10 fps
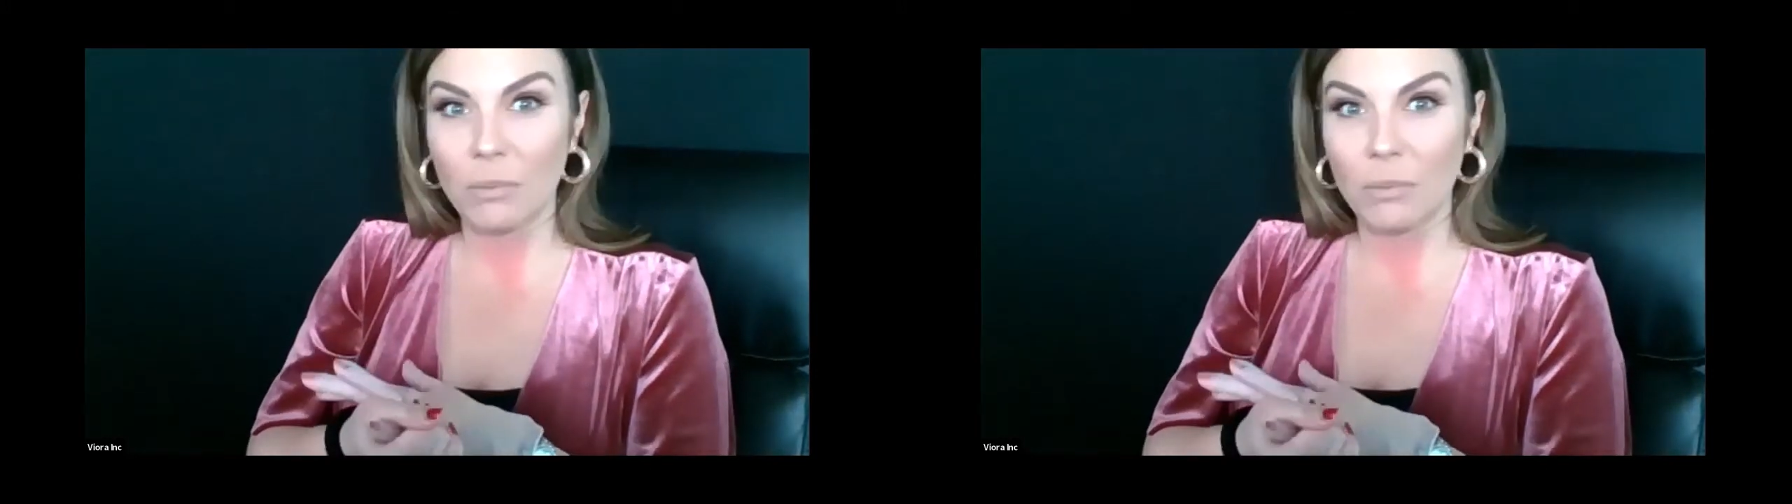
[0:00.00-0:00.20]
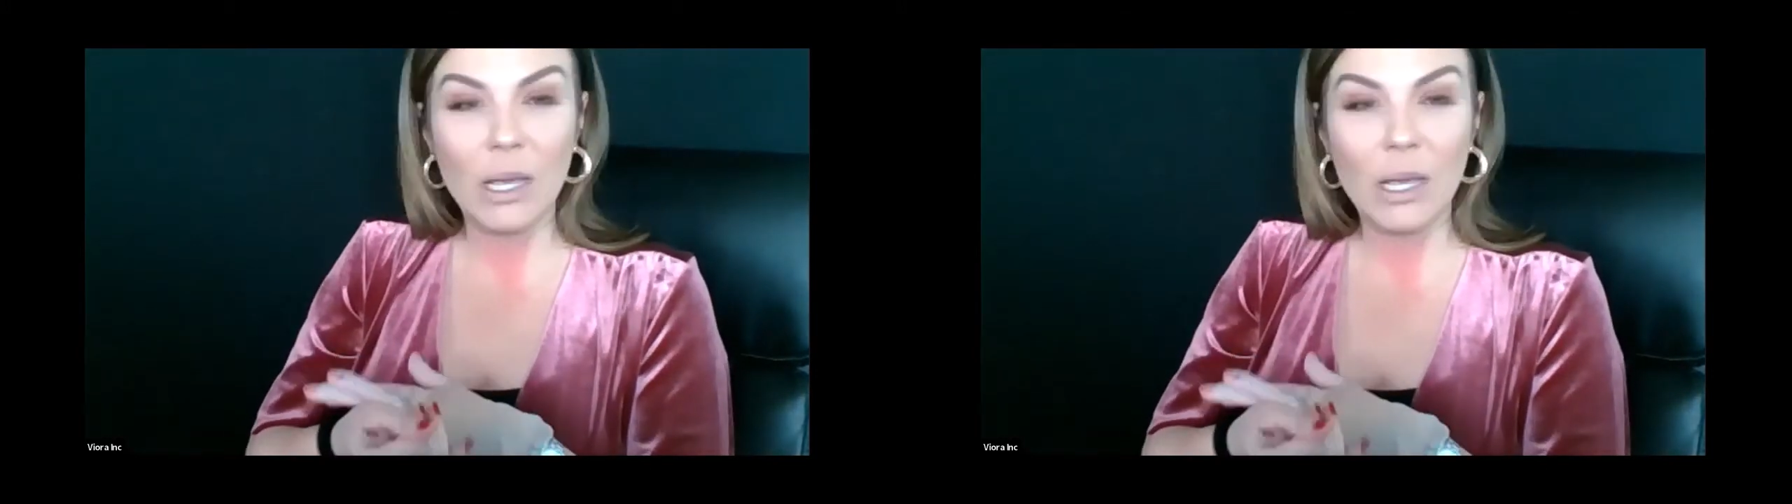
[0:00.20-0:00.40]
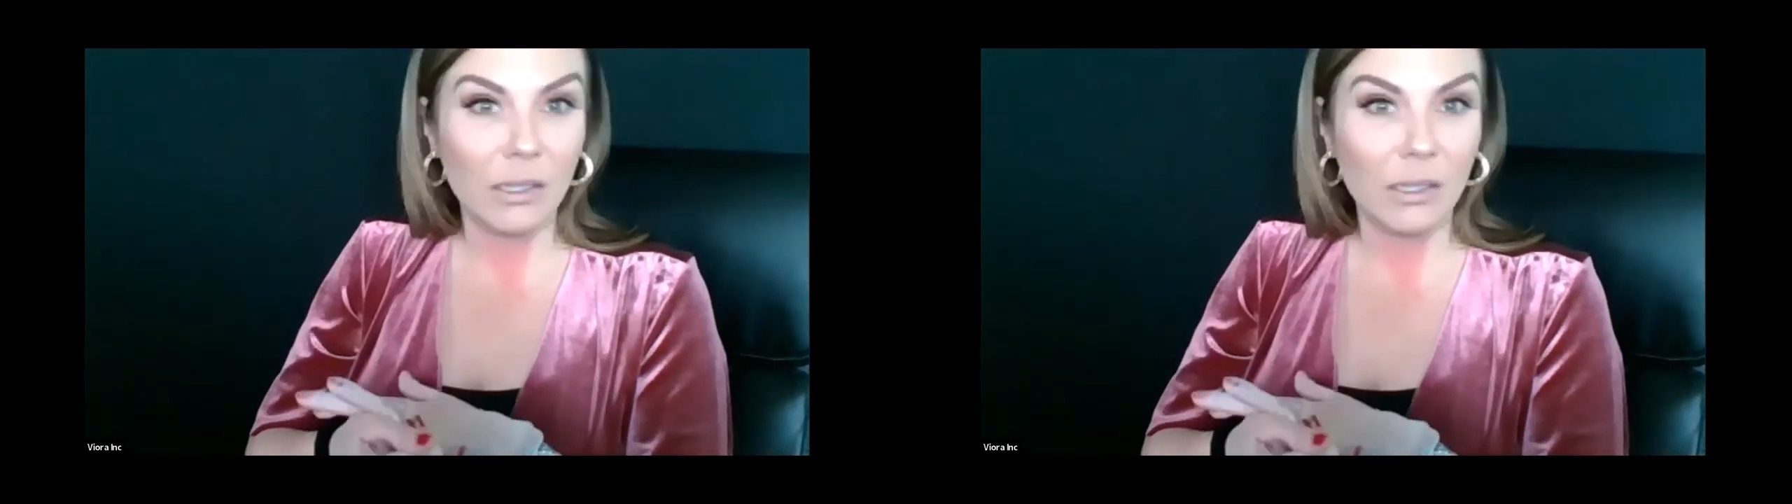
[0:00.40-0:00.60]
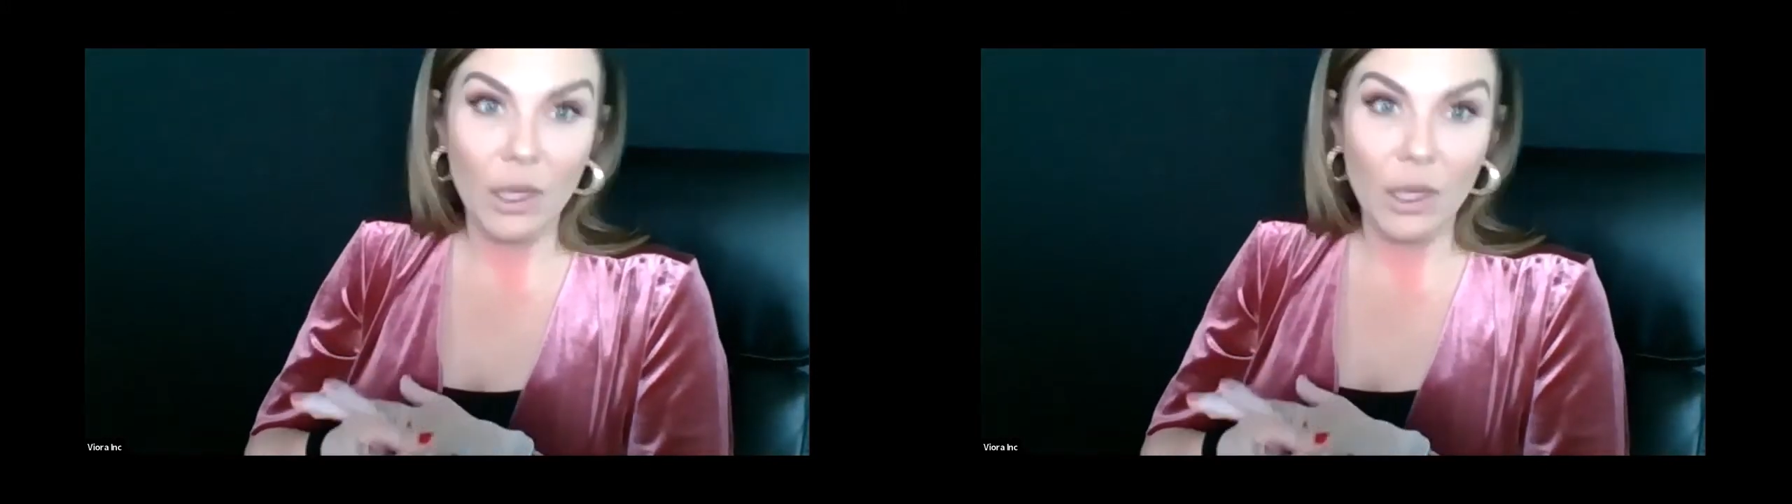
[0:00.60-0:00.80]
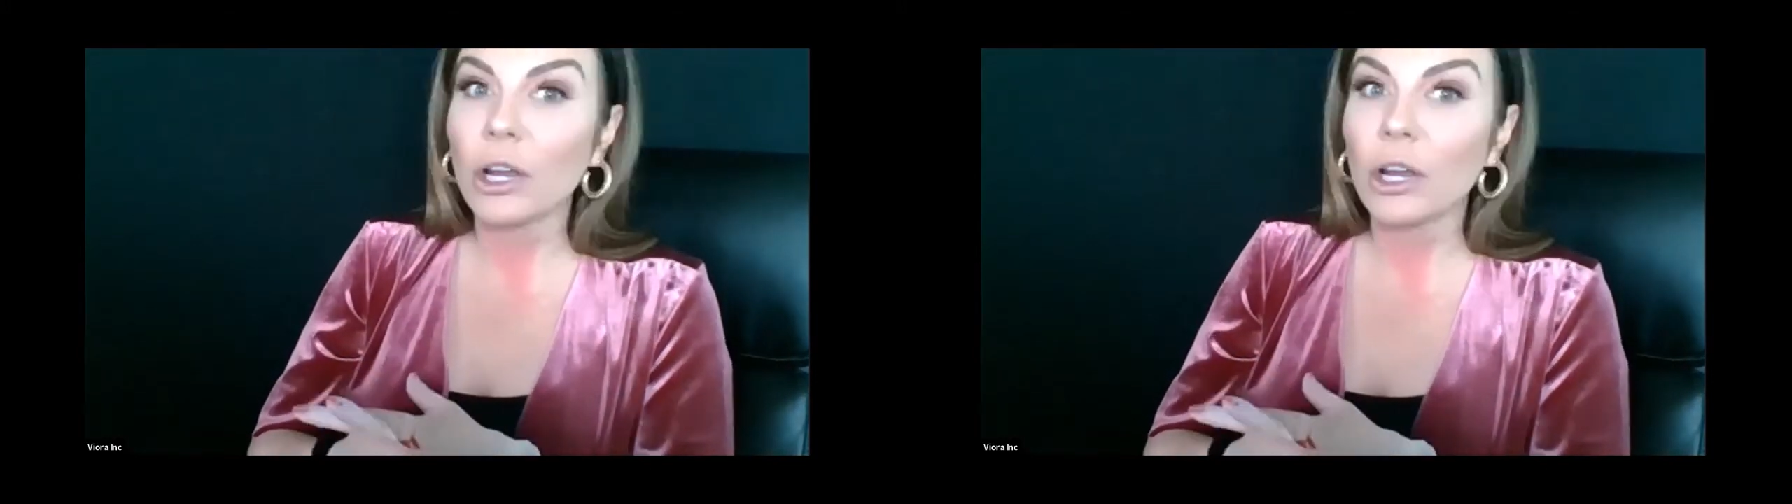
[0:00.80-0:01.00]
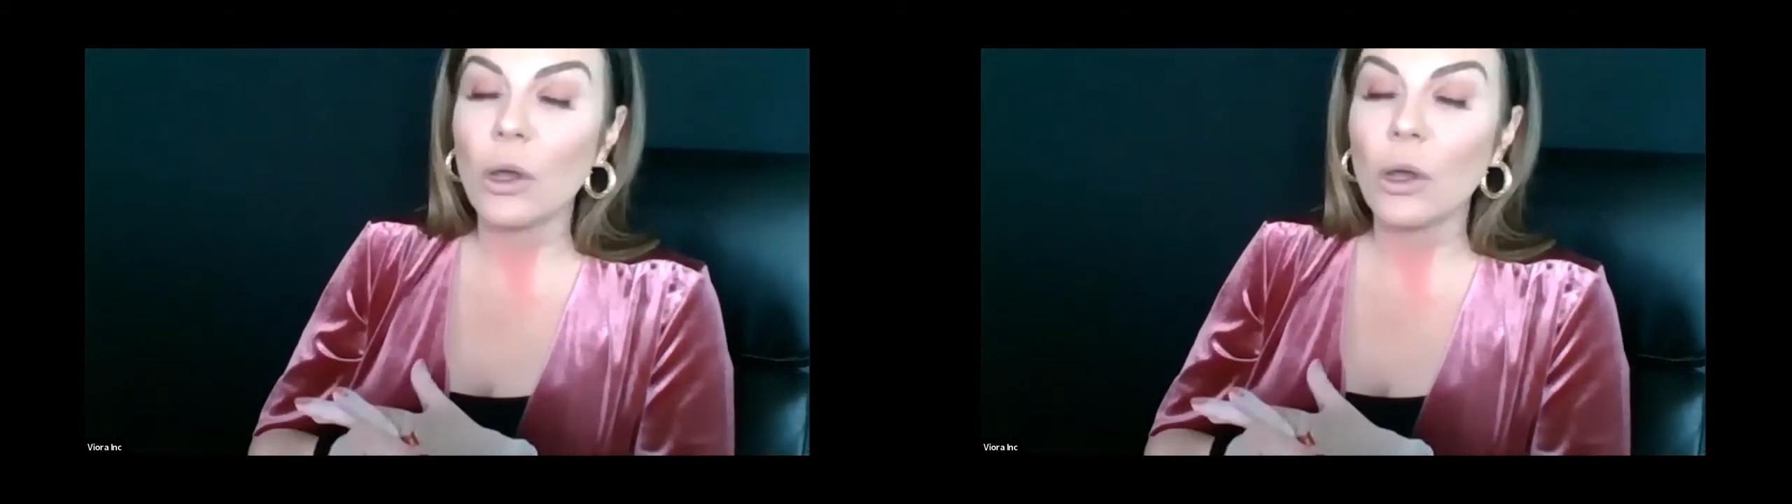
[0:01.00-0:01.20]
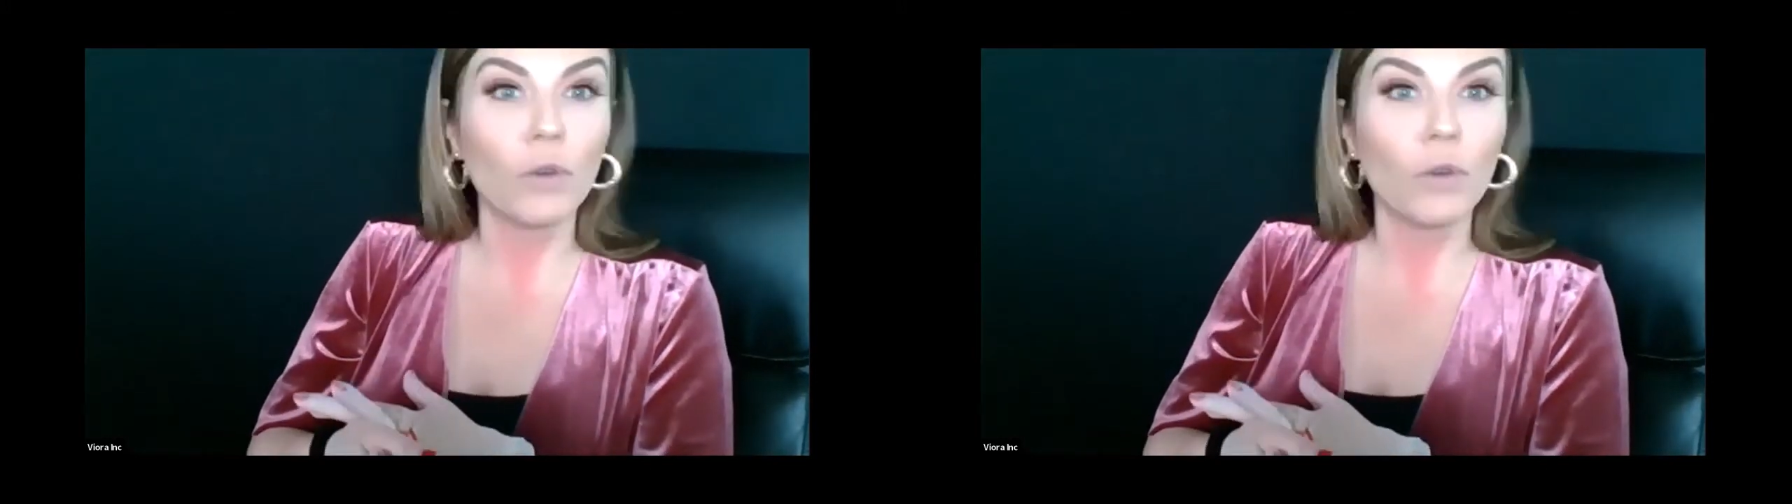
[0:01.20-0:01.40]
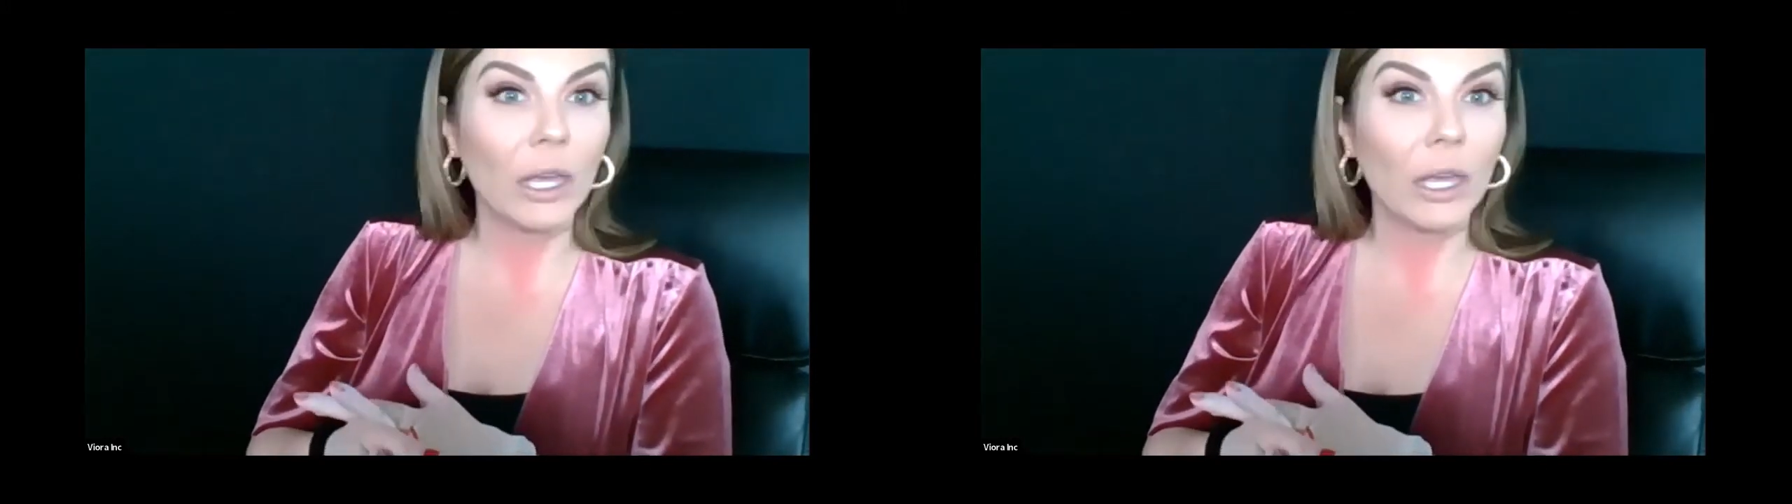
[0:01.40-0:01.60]
because of their
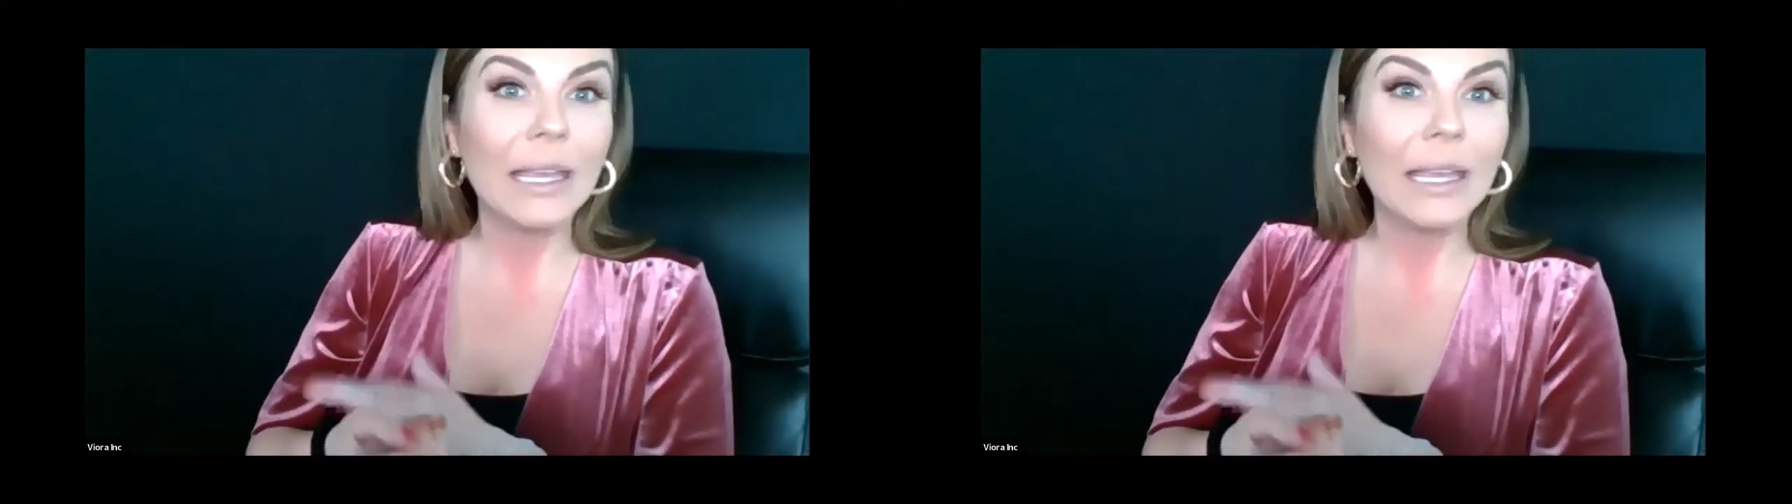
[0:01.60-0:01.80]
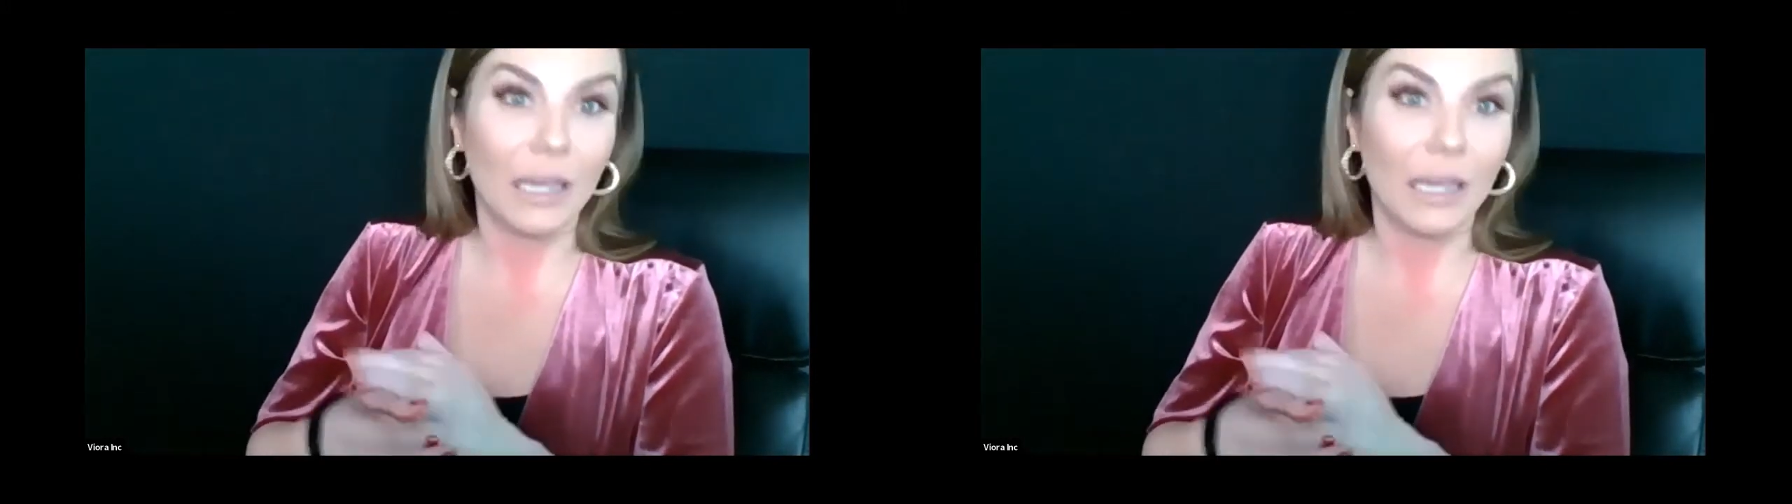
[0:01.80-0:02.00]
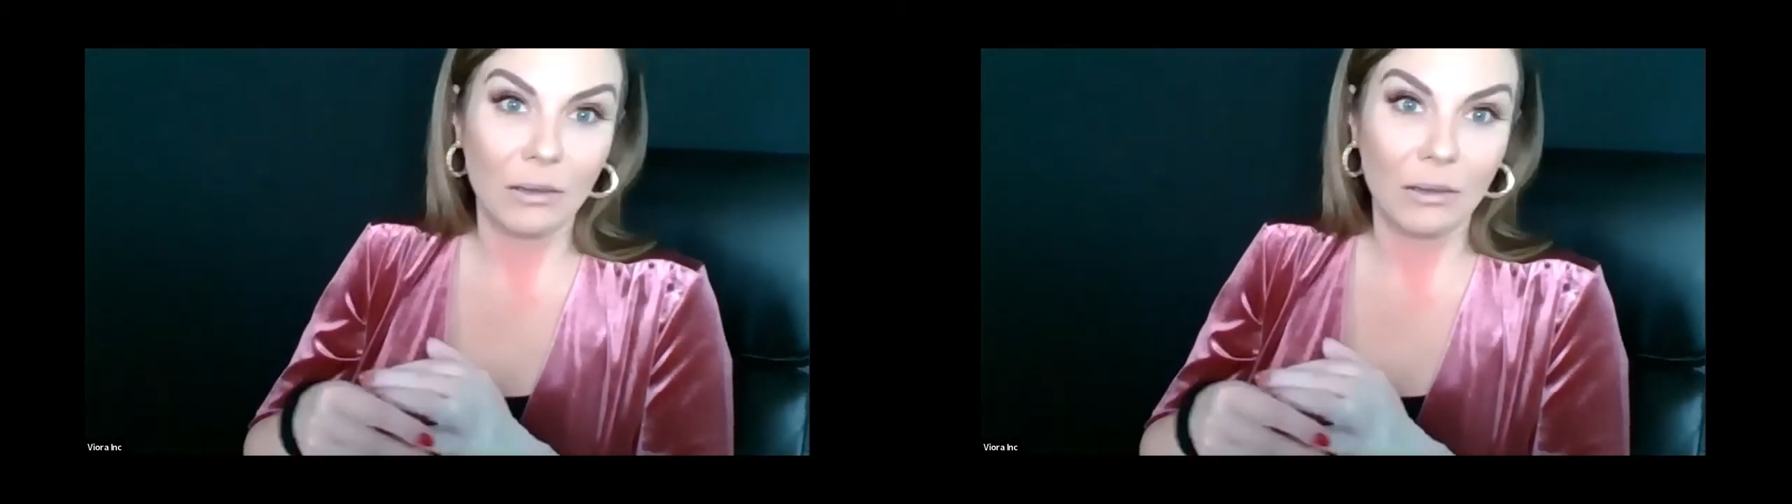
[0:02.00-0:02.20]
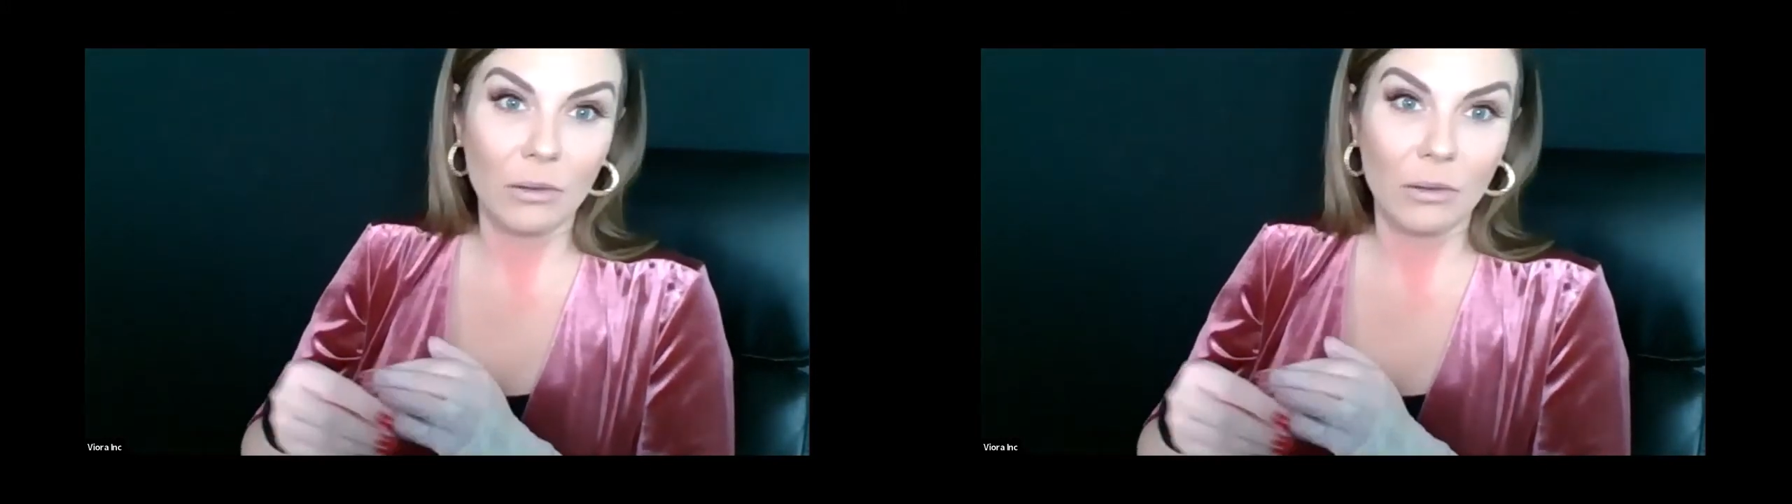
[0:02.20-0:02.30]
overall healing